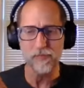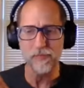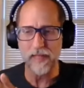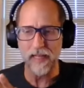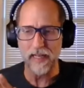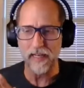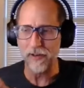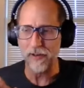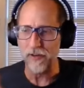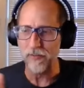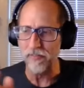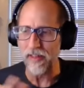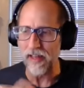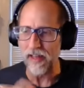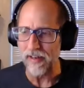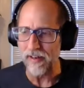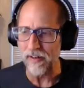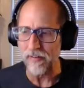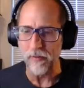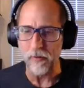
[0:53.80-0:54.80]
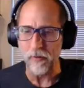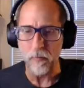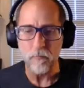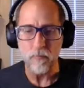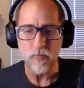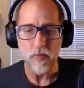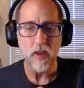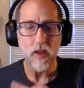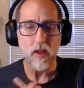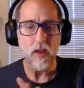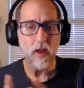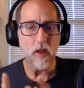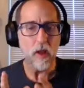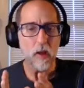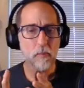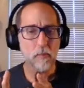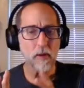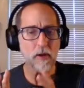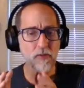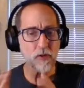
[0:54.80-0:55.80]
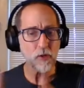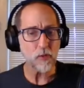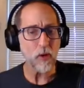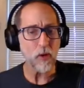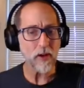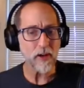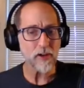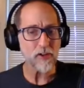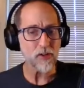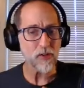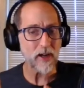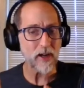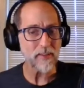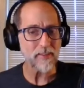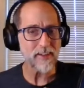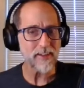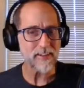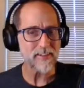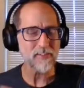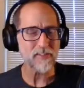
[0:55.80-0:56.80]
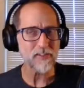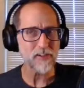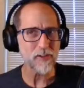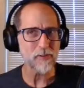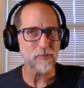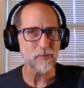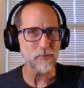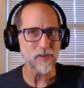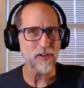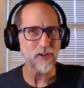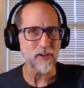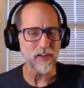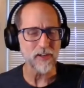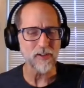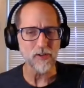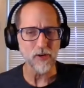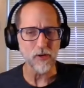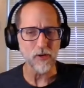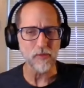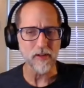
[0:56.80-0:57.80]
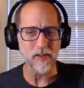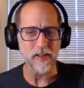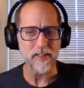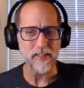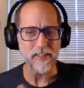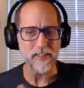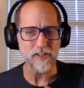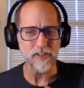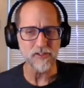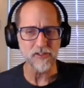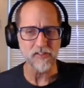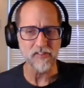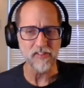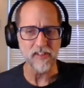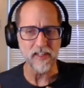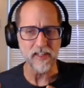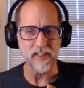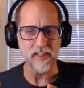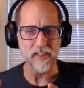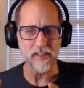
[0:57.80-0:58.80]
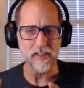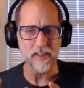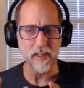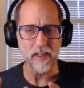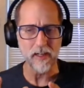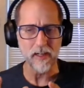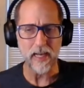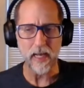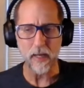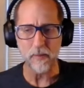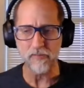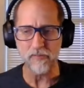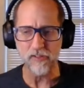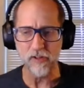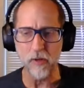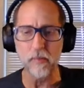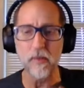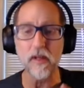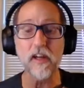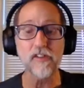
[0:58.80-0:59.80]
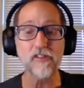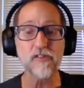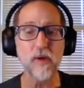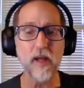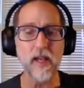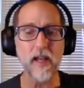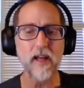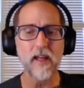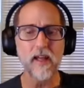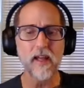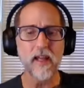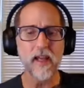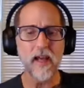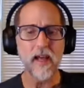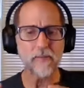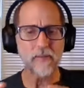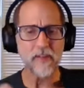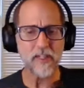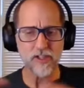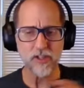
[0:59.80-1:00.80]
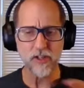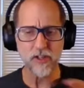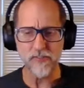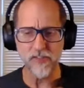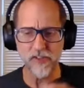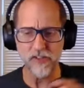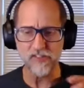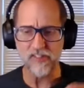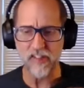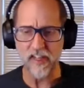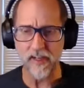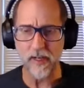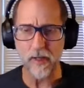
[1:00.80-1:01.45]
take you off that either. But if you wanted to, I think this could turn into a really interesting capstone, because I'm not sure if you set